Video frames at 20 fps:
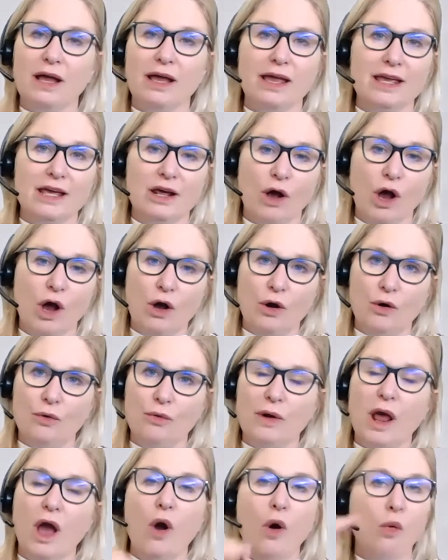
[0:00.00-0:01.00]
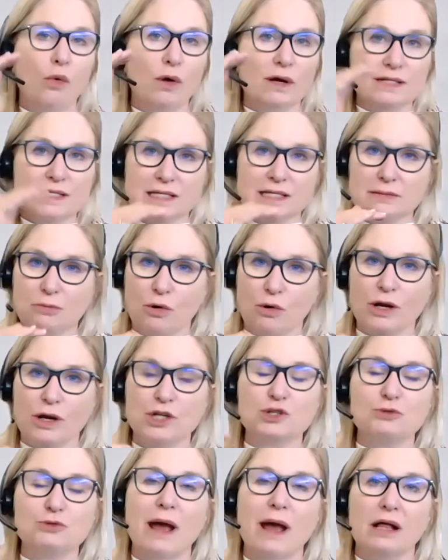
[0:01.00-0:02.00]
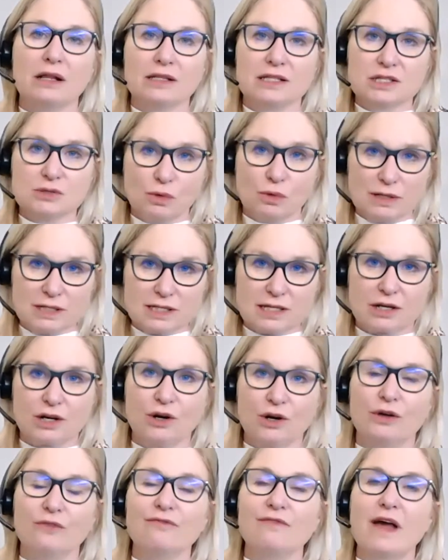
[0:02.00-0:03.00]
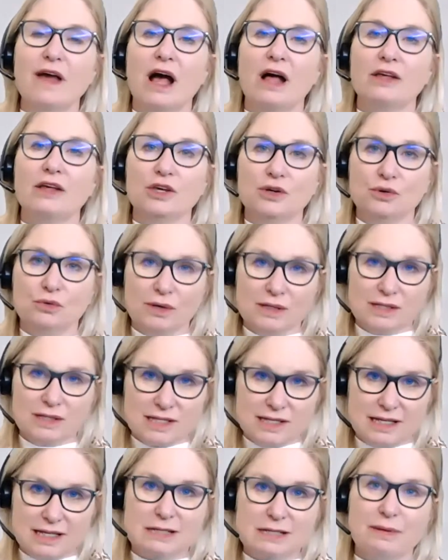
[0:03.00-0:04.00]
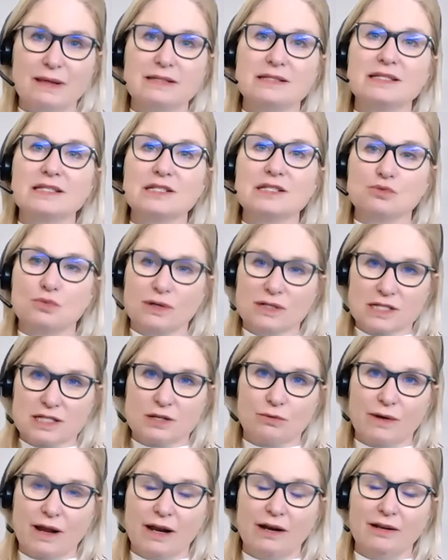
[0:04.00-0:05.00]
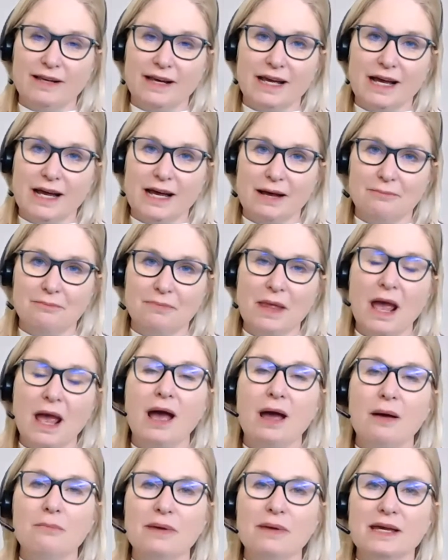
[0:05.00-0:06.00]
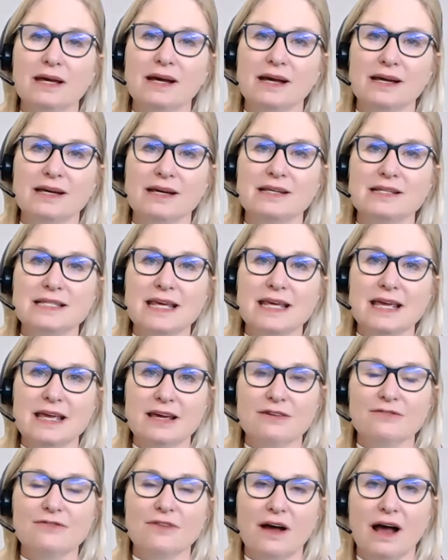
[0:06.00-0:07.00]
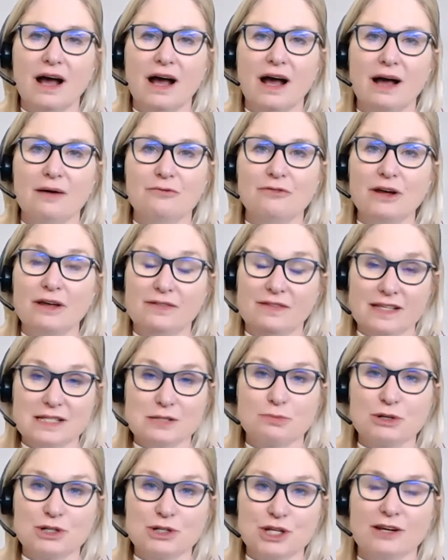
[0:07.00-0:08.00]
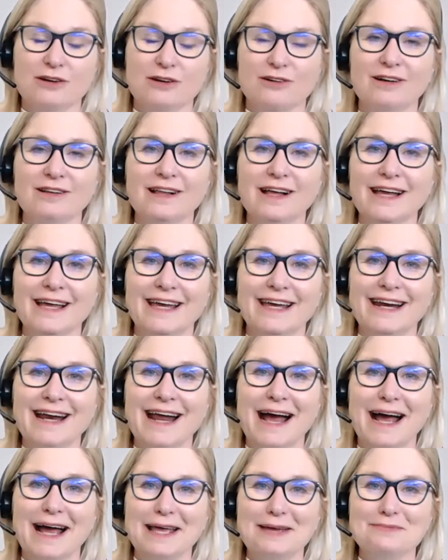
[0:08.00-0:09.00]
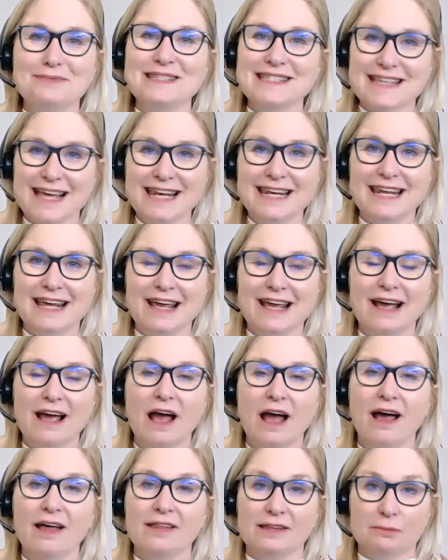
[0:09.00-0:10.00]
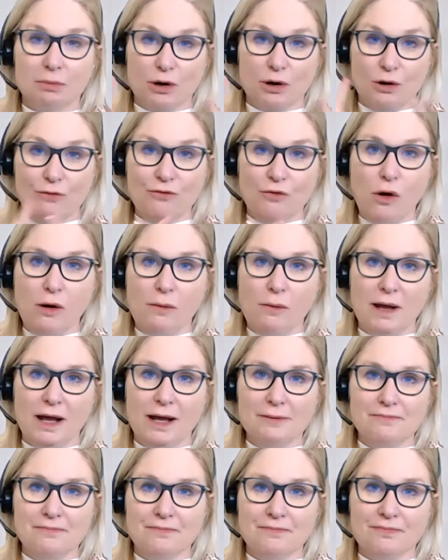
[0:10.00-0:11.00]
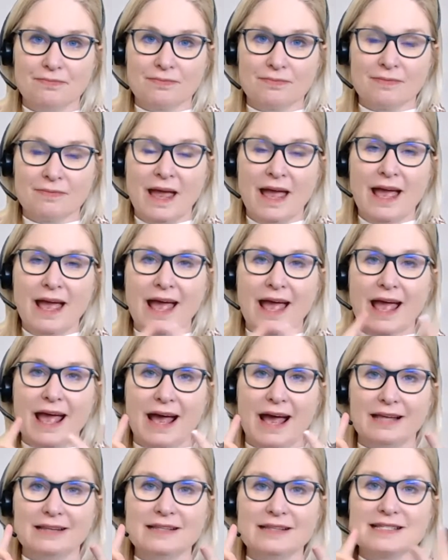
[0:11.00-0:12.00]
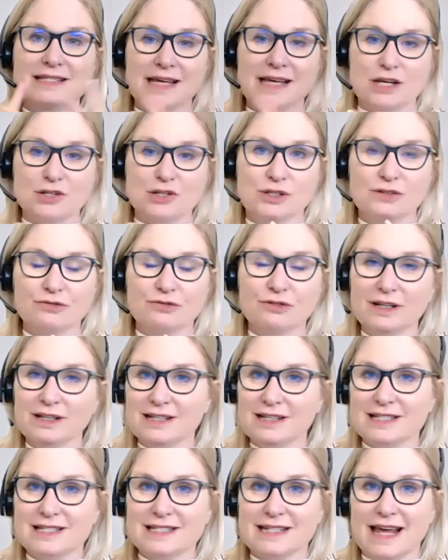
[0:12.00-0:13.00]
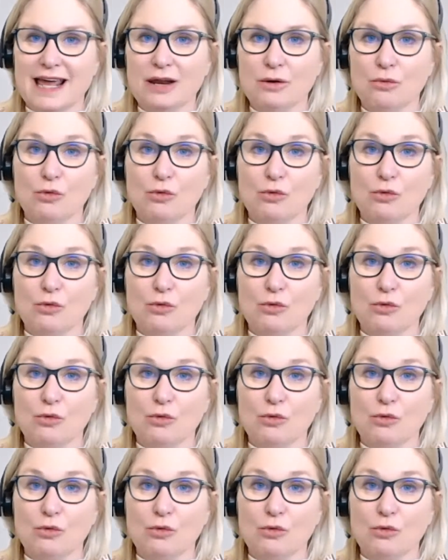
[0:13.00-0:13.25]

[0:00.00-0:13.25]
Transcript: own? What's the mortgage balance? What's the current value? What's the expenses? What's the rental income? Because if in this particular client, I am sending the pro forma and the schedule of real estate, which